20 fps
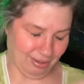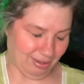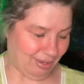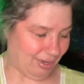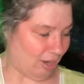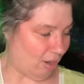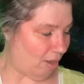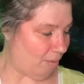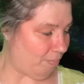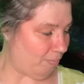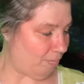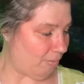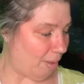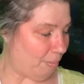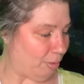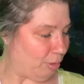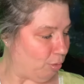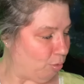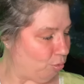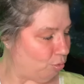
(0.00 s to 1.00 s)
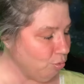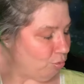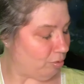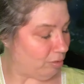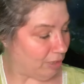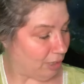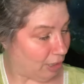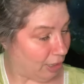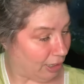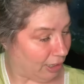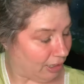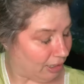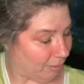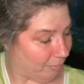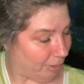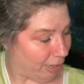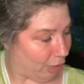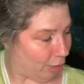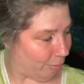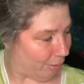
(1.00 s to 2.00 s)
Now I'm, I'm a little cooled down. I can let
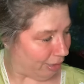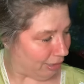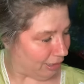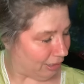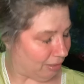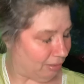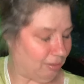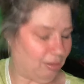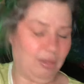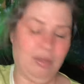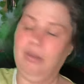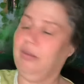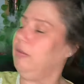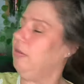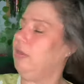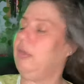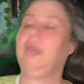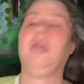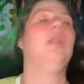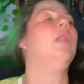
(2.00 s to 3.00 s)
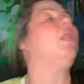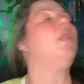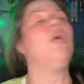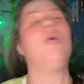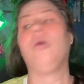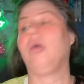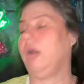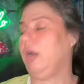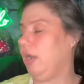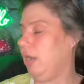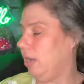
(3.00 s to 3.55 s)
my hair back down because good Lord.